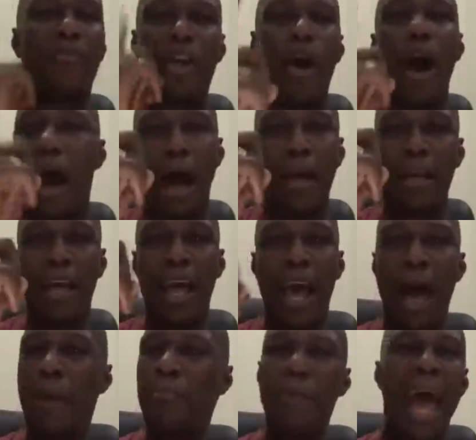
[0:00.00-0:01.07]
of your heart
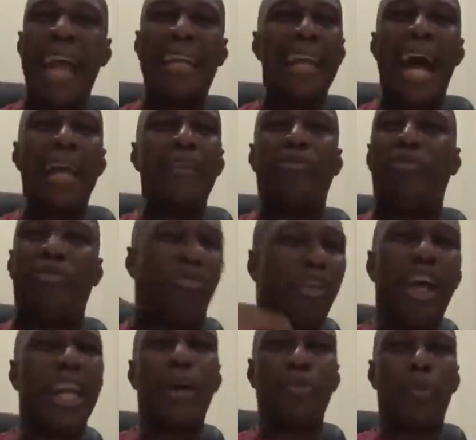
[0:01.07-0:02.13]
and, um, and, and
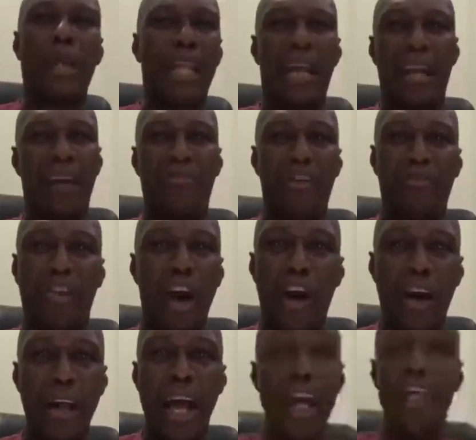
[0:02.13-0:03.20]
fill it with the love of
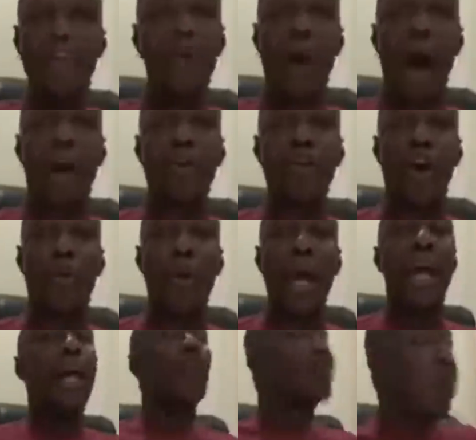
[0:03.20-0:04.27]
God, you are on your
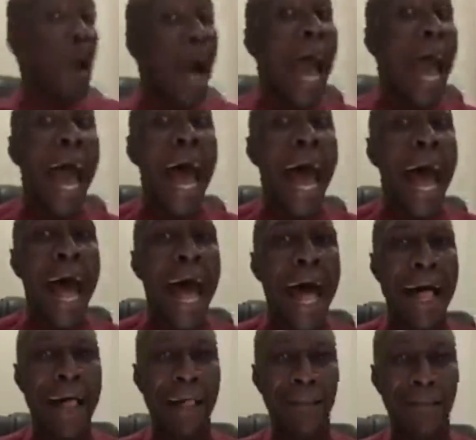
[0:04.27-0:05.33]
way to
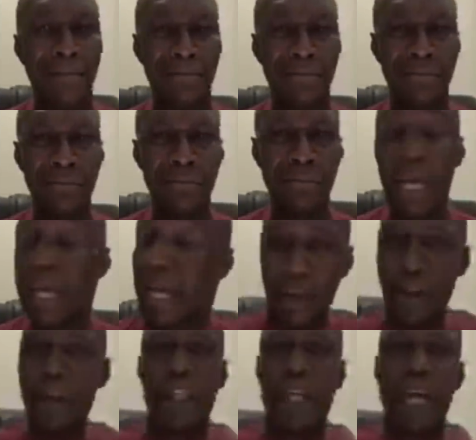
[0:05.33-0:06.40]
hell.
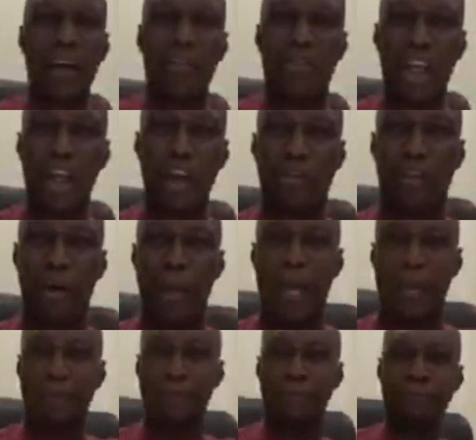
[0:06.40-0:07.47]
Can you share the video for
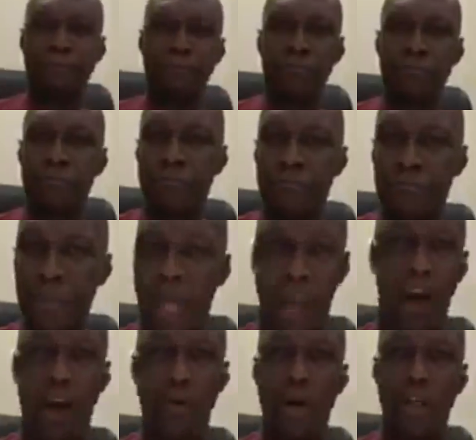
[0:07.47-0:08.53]
me?
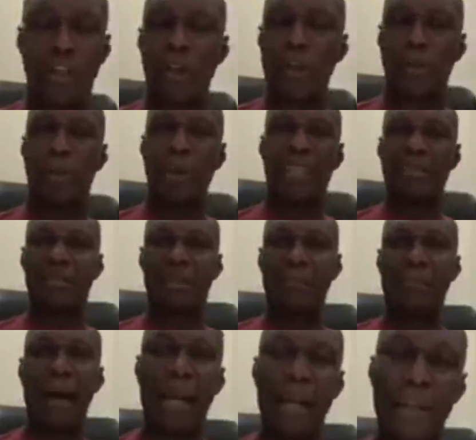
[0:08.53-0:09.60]
The Lord wants to speak to
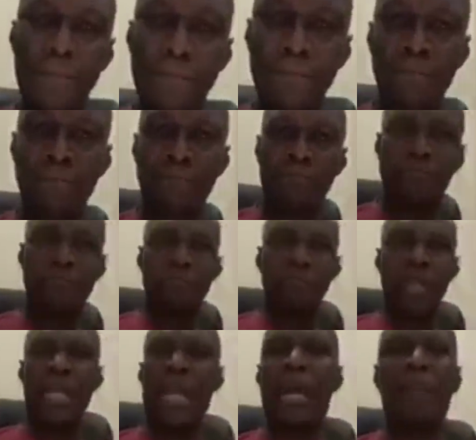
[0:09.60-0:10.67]
somebody.
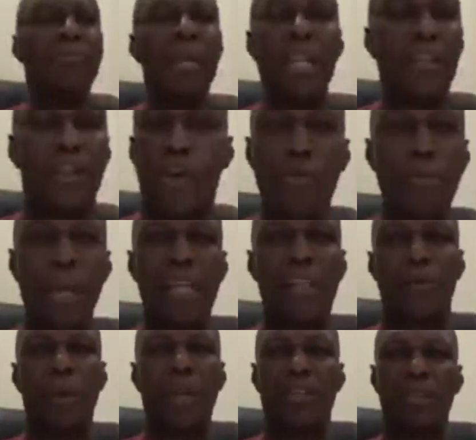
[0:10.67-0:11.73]
Let me two
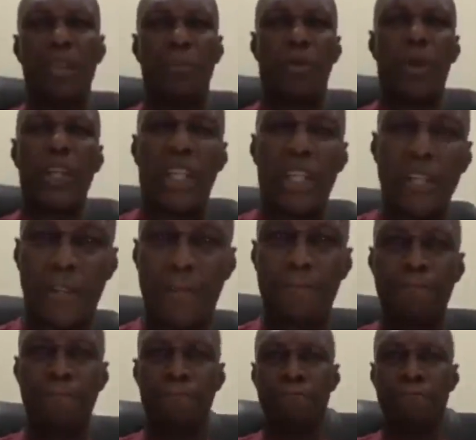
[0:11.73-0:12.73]
minutes speak to the preachers.